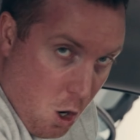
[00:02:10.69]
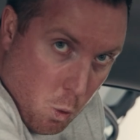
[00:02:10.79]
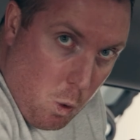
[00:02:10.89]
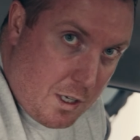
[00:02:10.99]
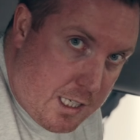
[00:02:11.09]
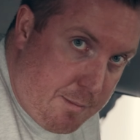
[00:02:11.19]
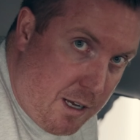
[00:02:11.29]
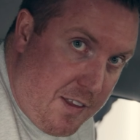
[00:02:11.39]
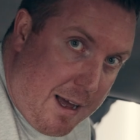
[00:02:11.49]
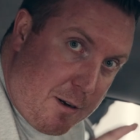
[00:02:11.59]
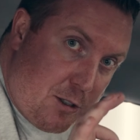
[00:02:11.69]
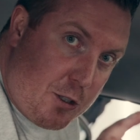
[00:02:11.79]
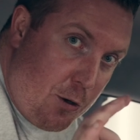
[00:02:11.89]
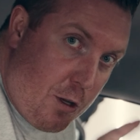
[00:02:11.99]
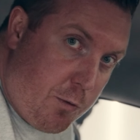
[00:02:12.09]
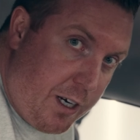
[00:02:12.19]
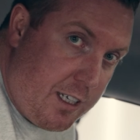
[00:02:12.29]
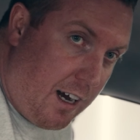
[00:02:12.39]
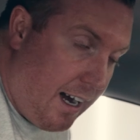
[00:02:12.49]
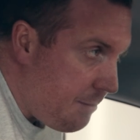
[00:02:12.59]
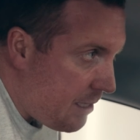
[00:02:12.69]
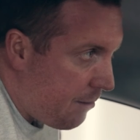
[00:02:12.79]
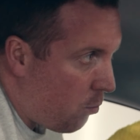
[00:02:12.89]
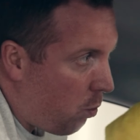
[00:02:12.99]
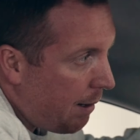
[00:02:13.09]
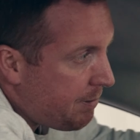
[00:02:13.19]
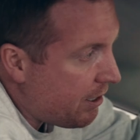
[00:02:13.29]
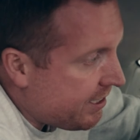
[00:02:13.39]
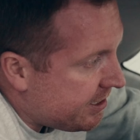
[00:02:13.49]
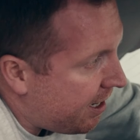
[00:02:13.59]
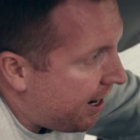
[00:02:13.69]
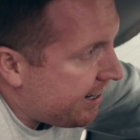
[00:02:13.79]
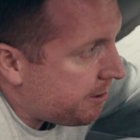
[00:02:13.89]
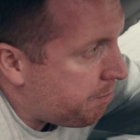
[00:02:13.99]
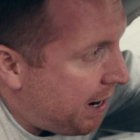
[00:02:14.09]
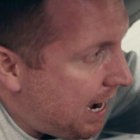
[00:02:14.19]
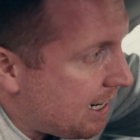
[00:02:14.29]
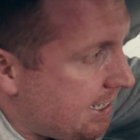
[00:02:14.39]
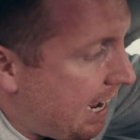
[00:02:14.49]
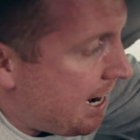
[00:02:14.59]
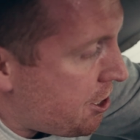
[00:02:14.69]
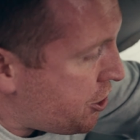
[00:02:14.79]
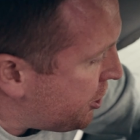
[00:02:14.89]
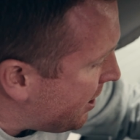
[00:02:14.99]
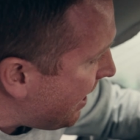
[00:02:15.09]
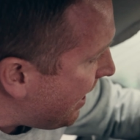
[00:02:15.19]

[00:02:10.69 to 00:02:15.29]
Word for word: Once I've done that about two to three times, I'm gonna wipe down the entire back dash